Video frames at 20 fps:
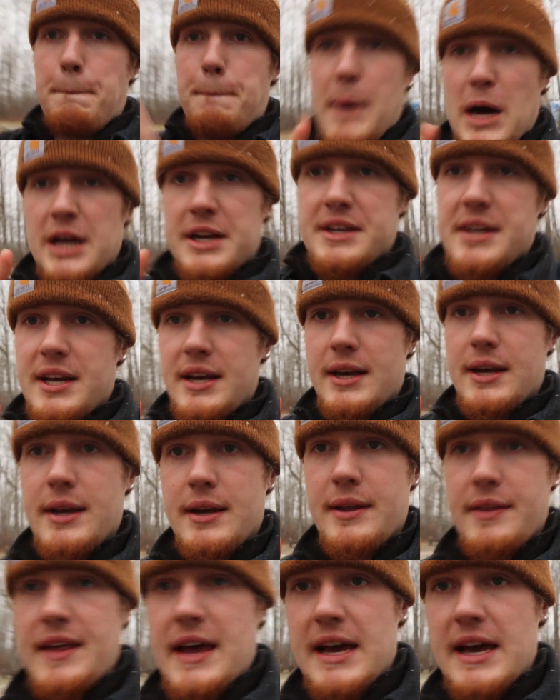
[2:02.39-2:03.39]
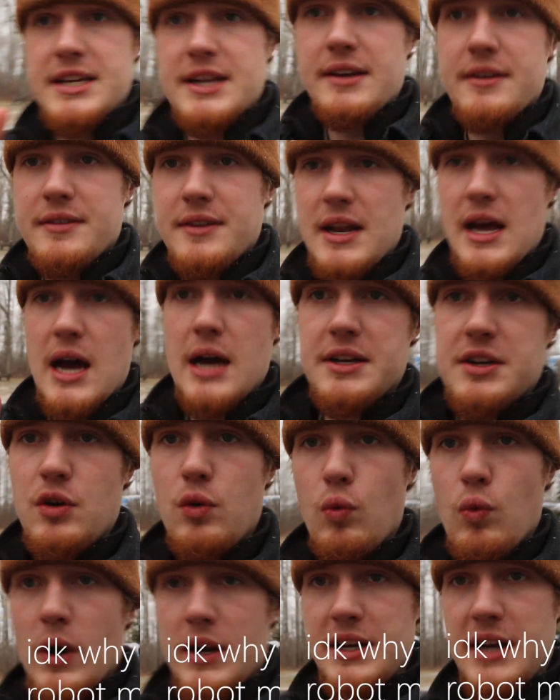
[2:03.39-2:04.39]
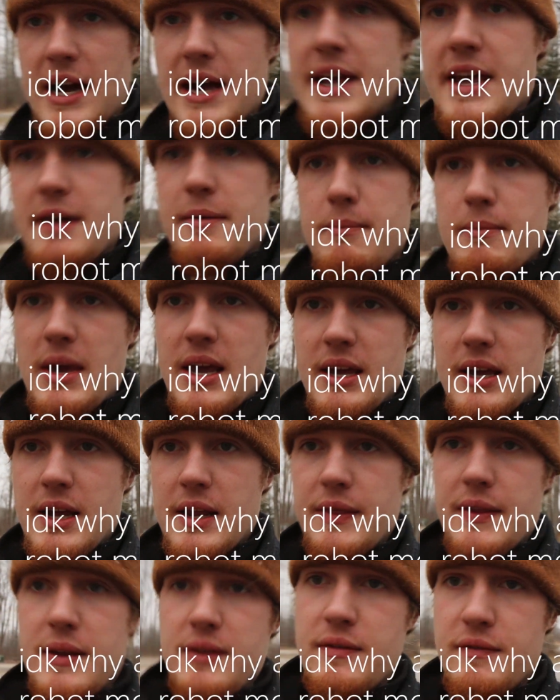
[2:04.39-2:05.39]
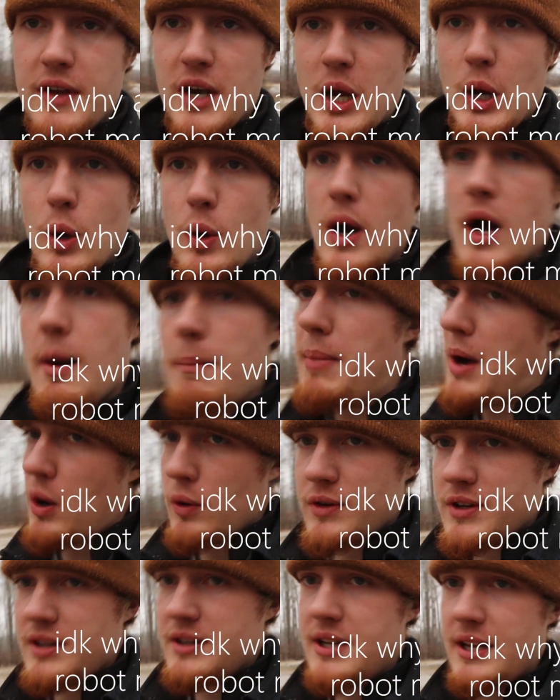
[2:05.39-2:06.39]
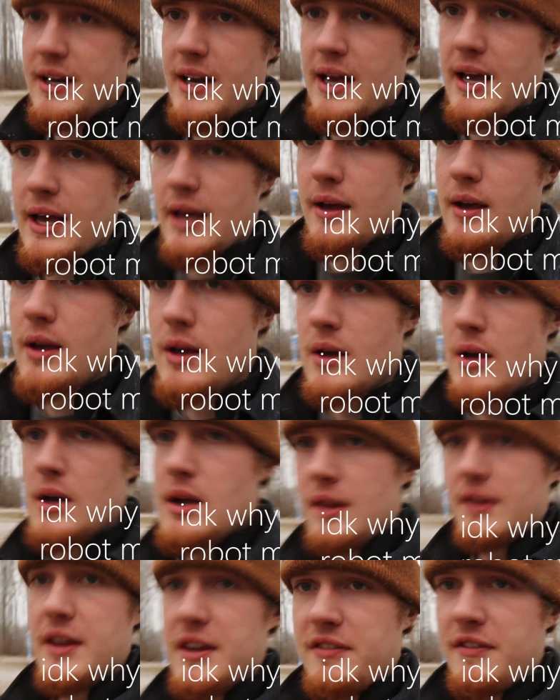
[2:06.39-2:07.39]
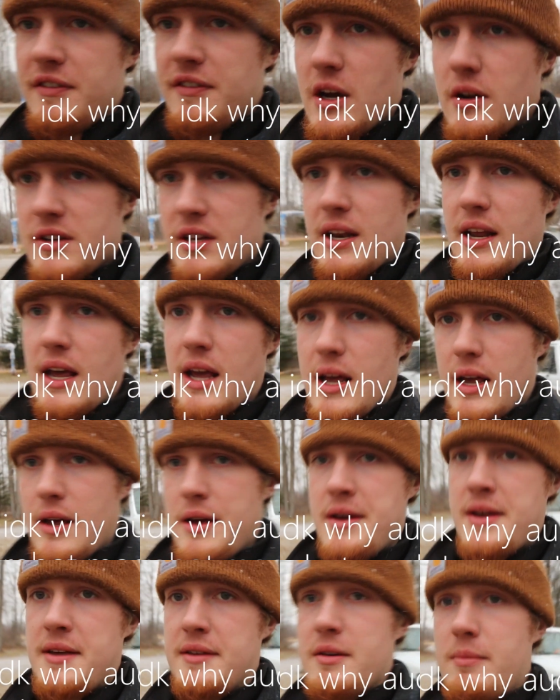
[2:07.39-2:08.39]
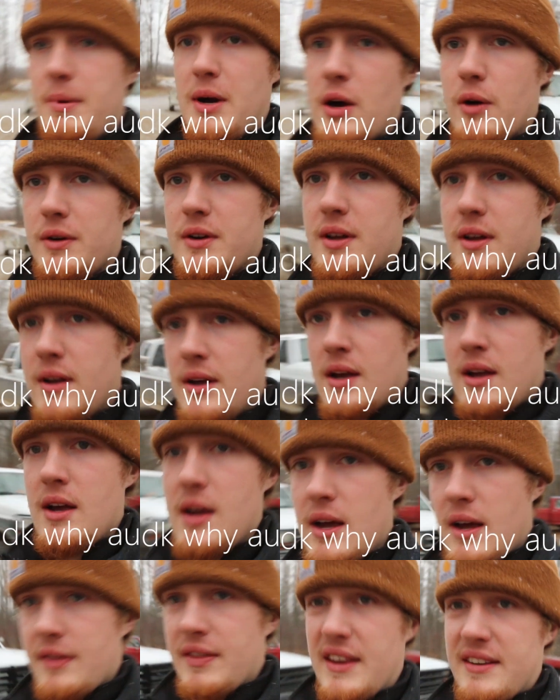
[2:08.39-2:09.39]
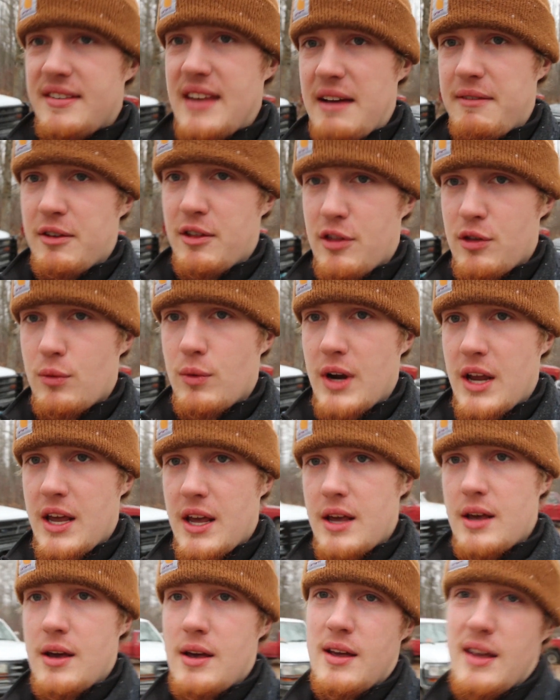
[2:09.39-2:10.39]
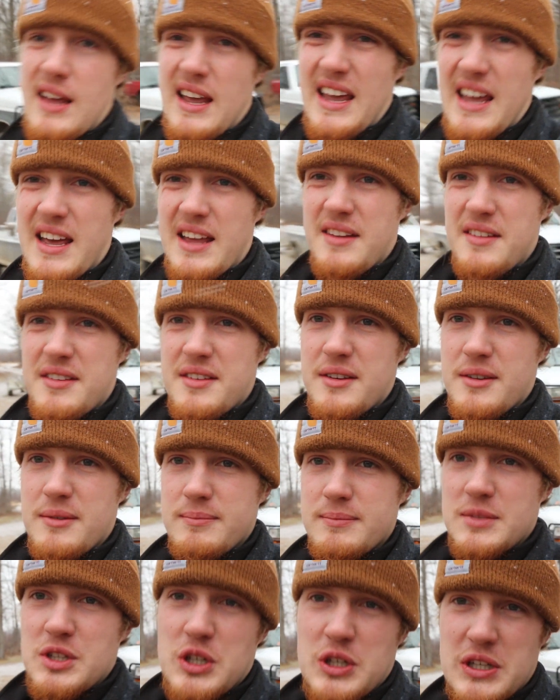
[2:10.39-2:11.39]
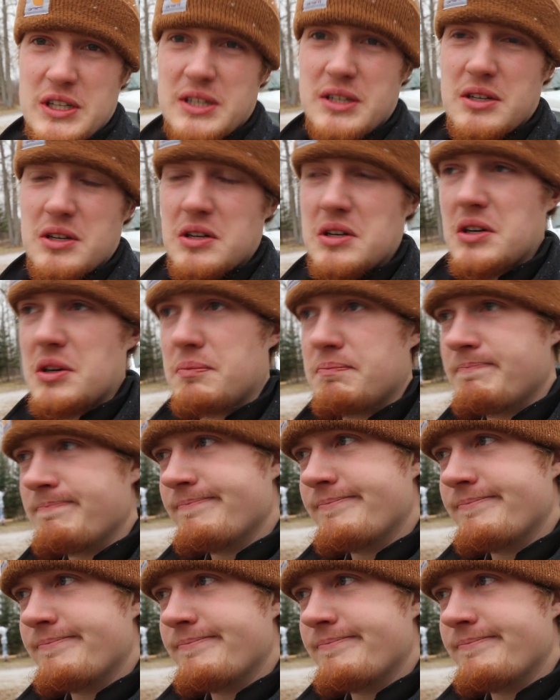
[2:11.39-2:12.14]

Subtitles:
But that is not what I am making this video about today. This video today is about the 7.3 and some good, or